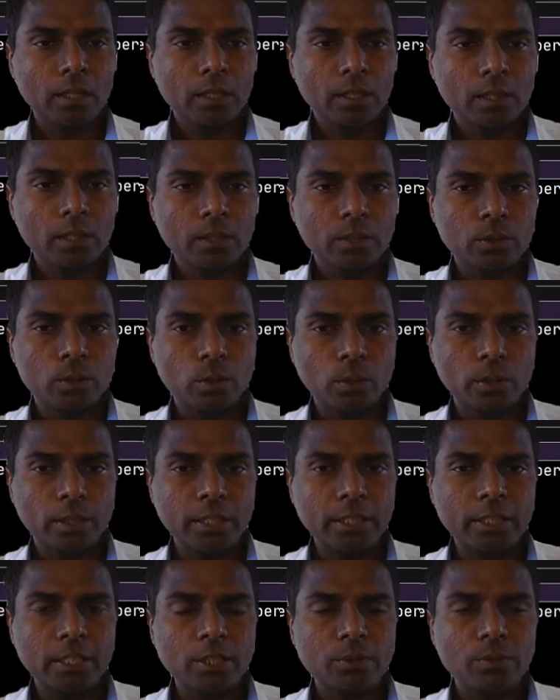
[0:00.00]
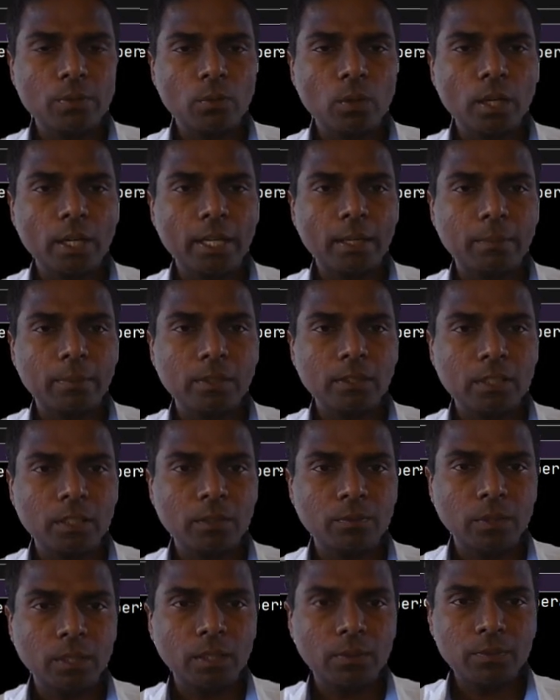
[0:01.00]
so in this way what happens,
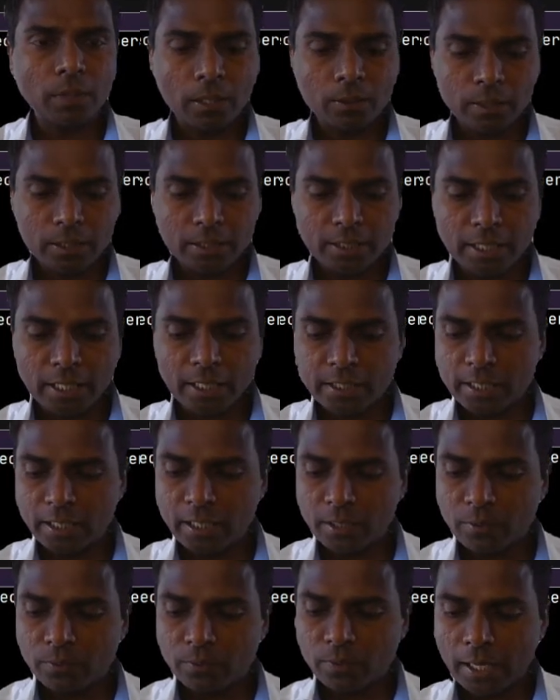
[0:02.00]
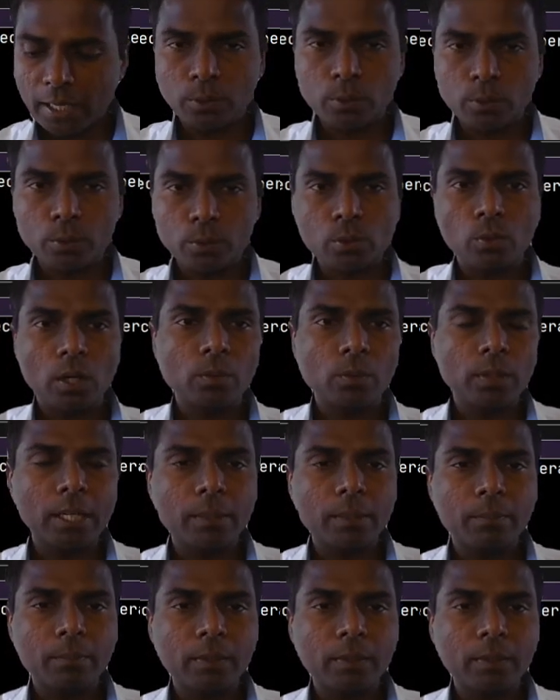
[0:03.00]
if I will change any value, so what will
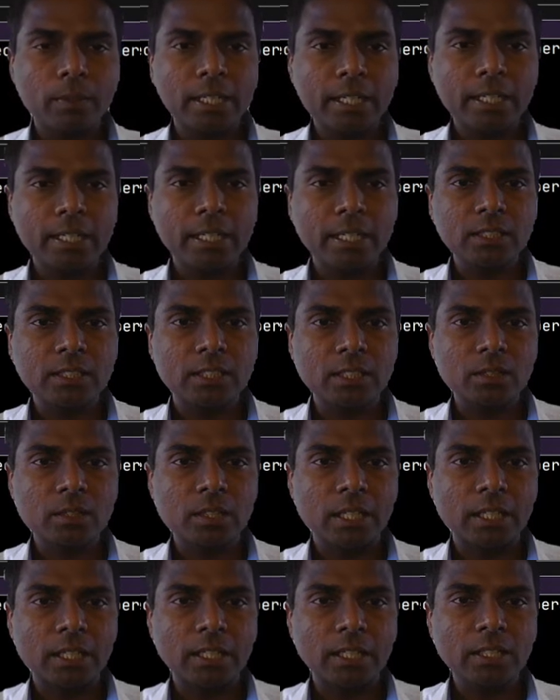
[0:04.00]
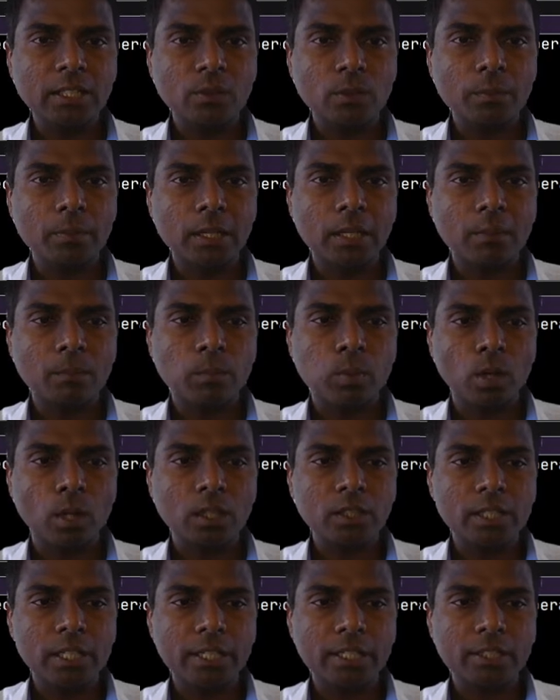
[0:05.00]
happen in that case, this condition will become
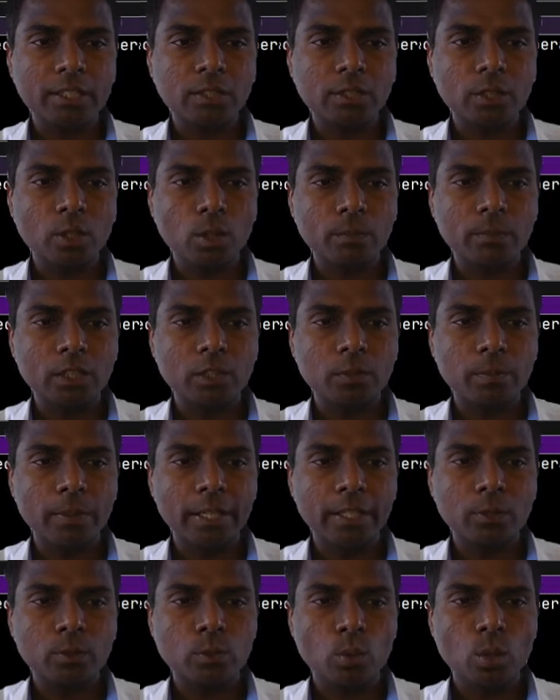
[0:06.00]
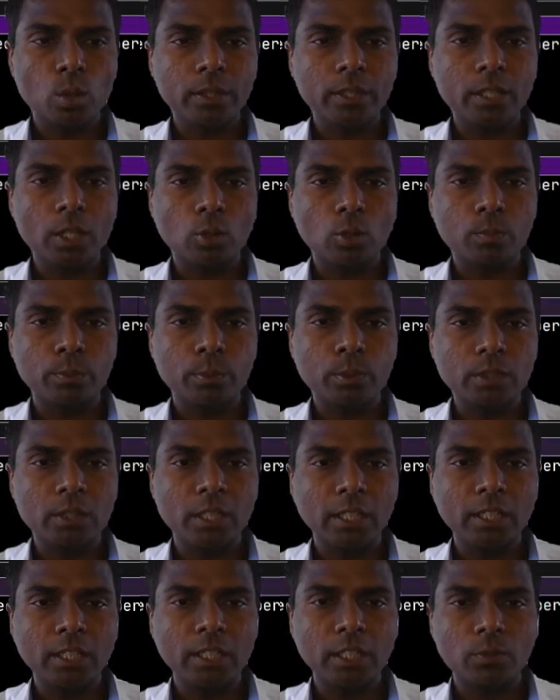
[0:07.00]
false, and instead of displaying true on the output
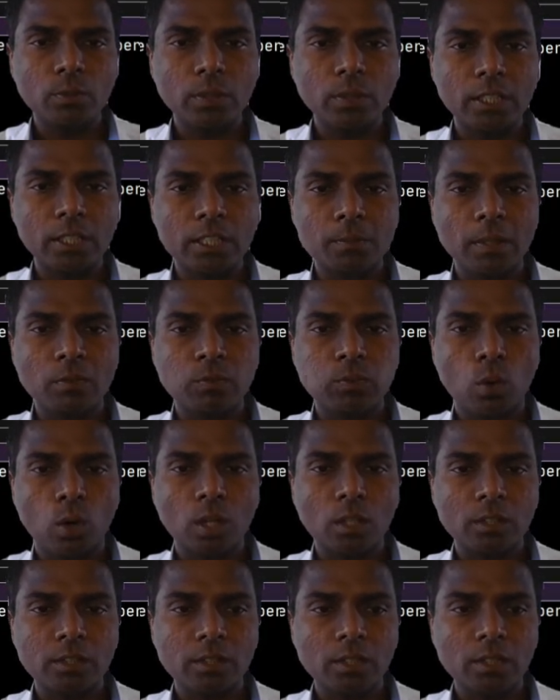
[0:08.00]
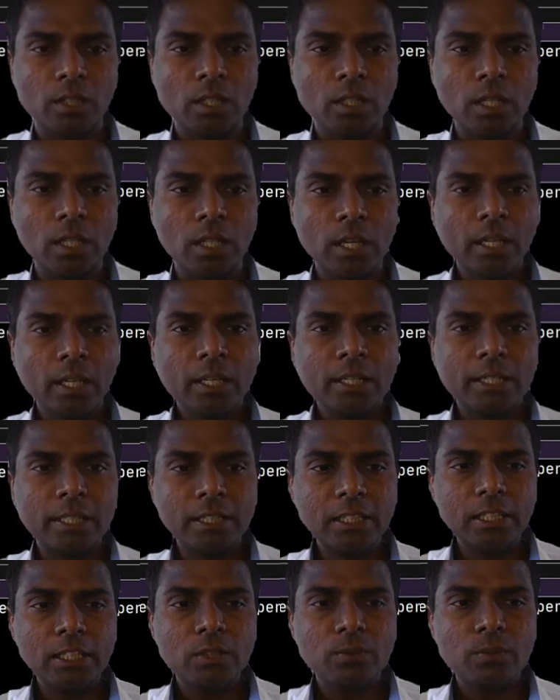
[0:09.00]
screen, it will display false.
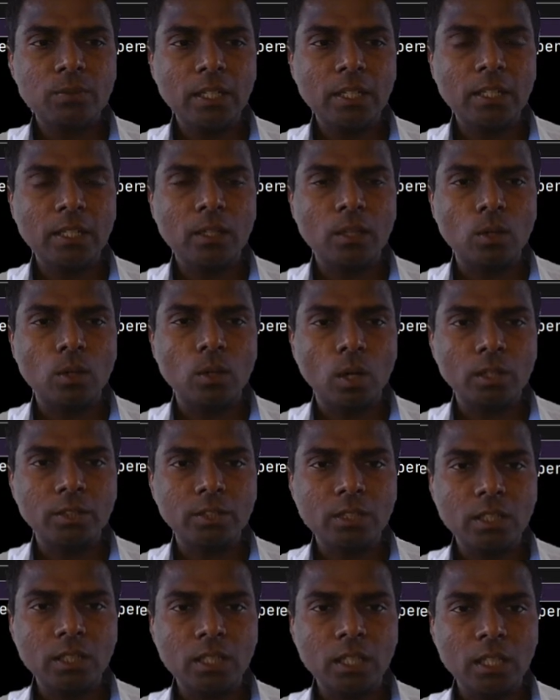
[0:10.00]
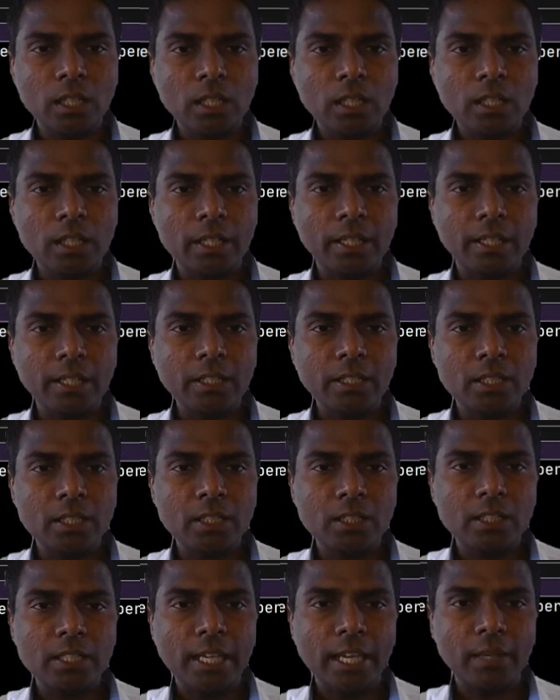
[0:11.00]
In this way, logical
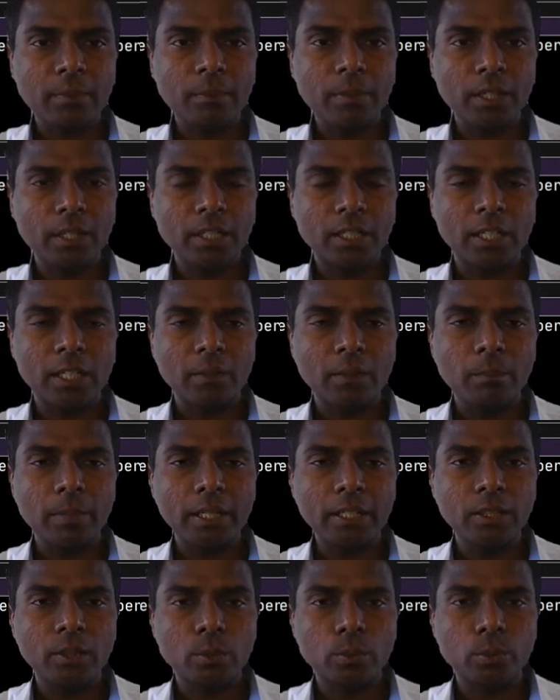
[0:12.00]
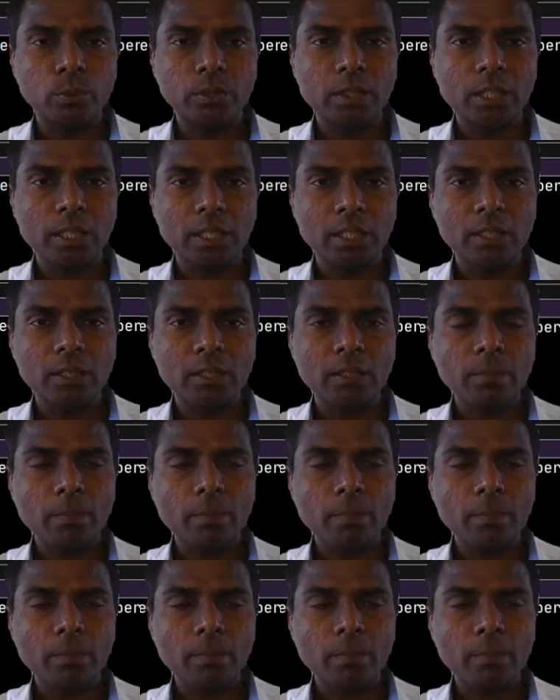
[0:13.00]
conditions can be written by using